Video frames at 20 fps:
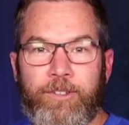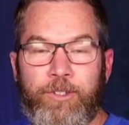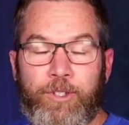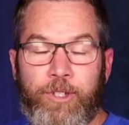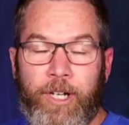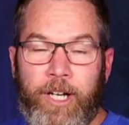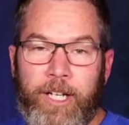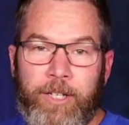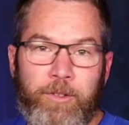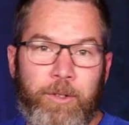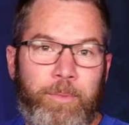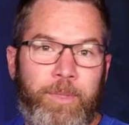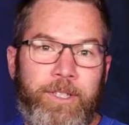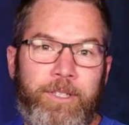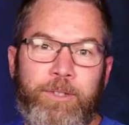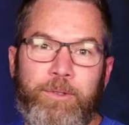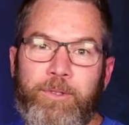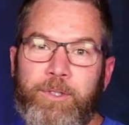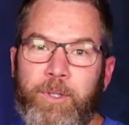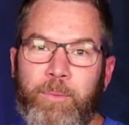Johnny would be
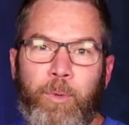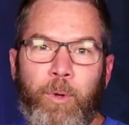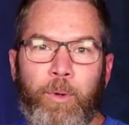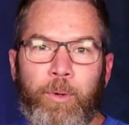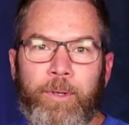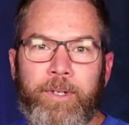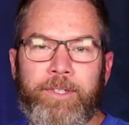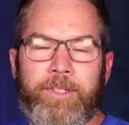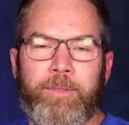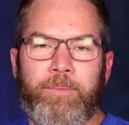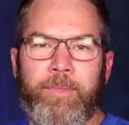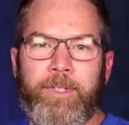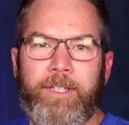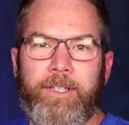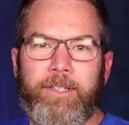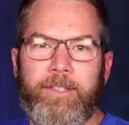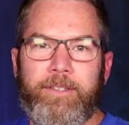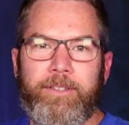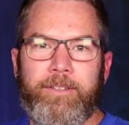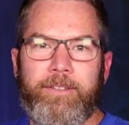used to pour into
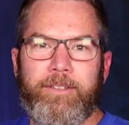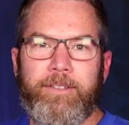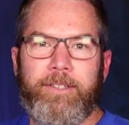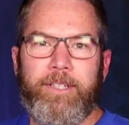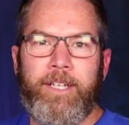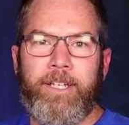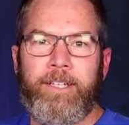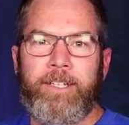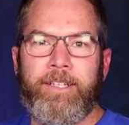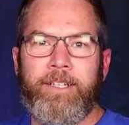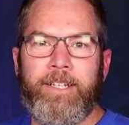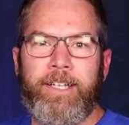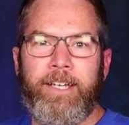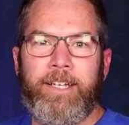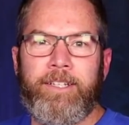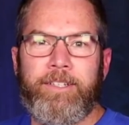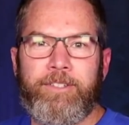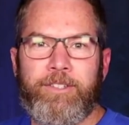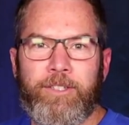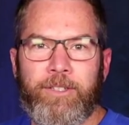me
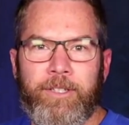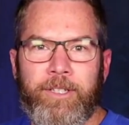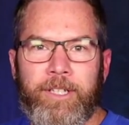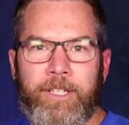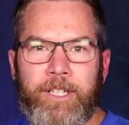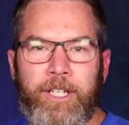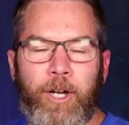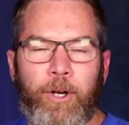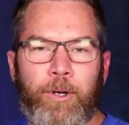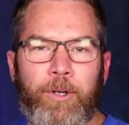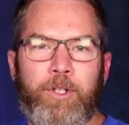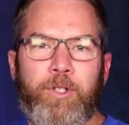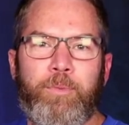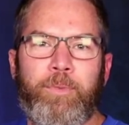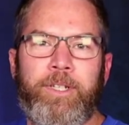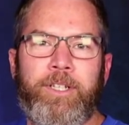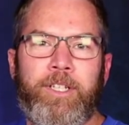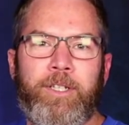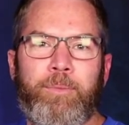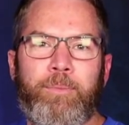and to encourage
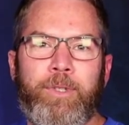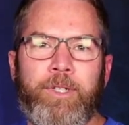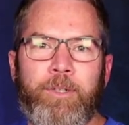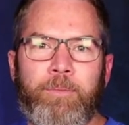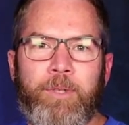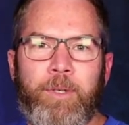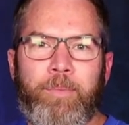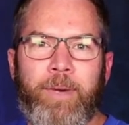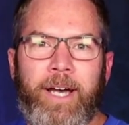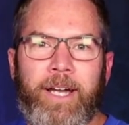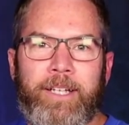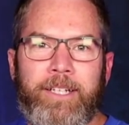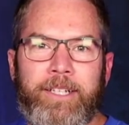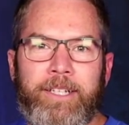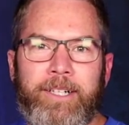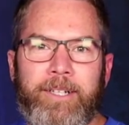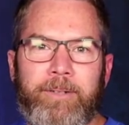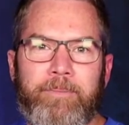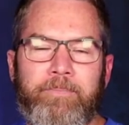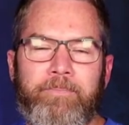me and to build me back
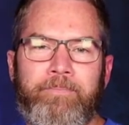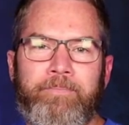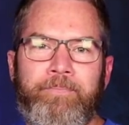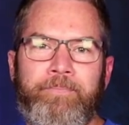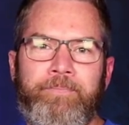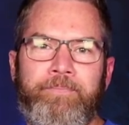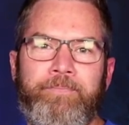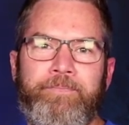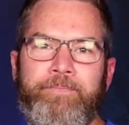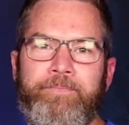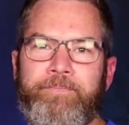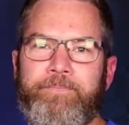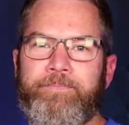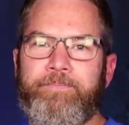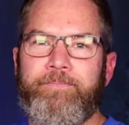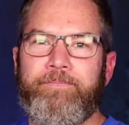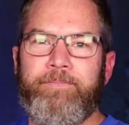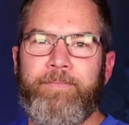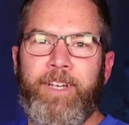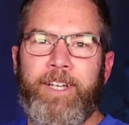up.
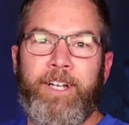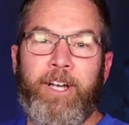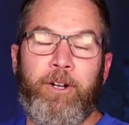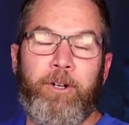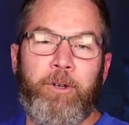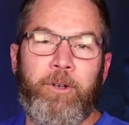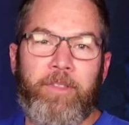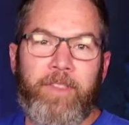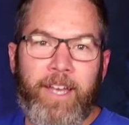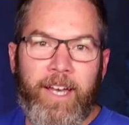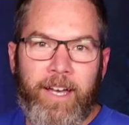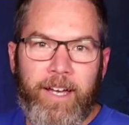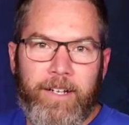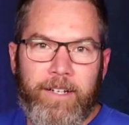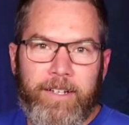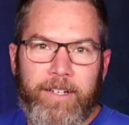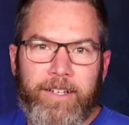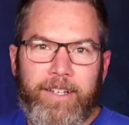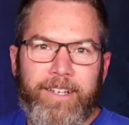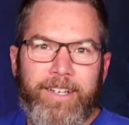And not only
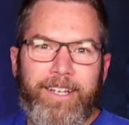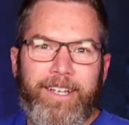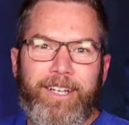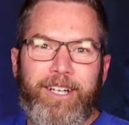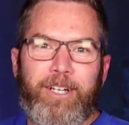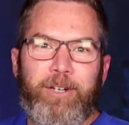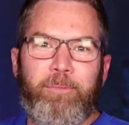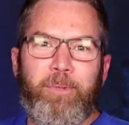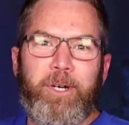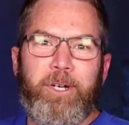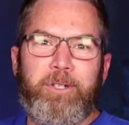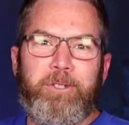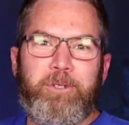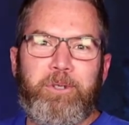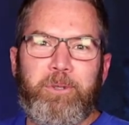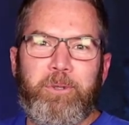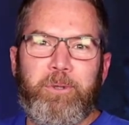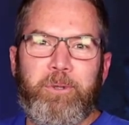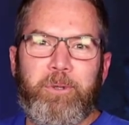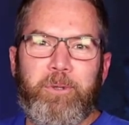that, but
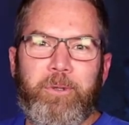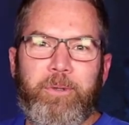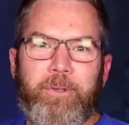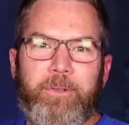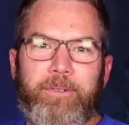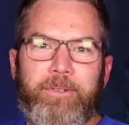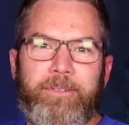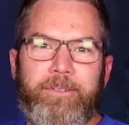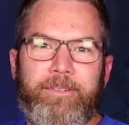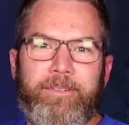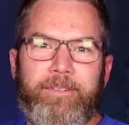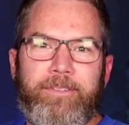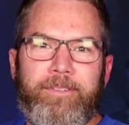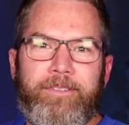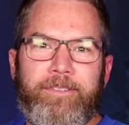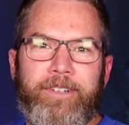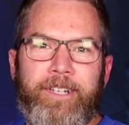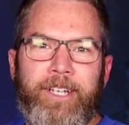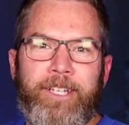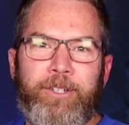to
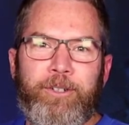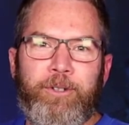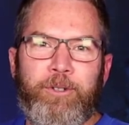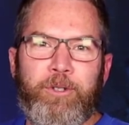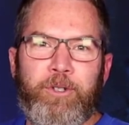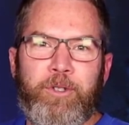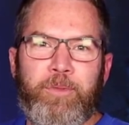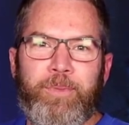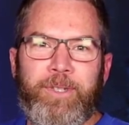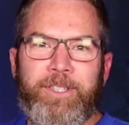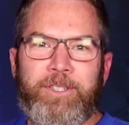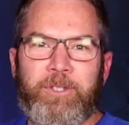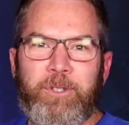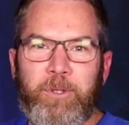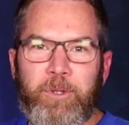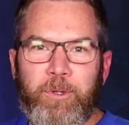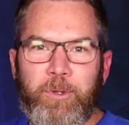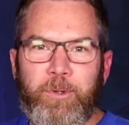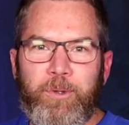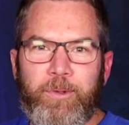introduce me
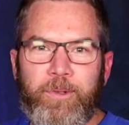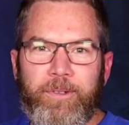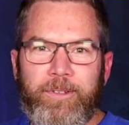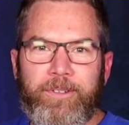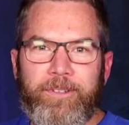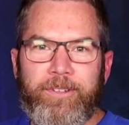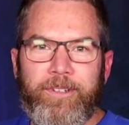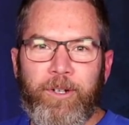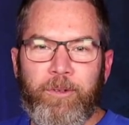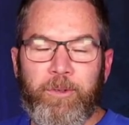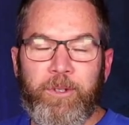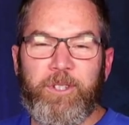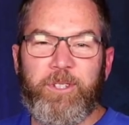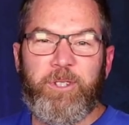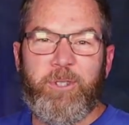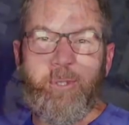to a really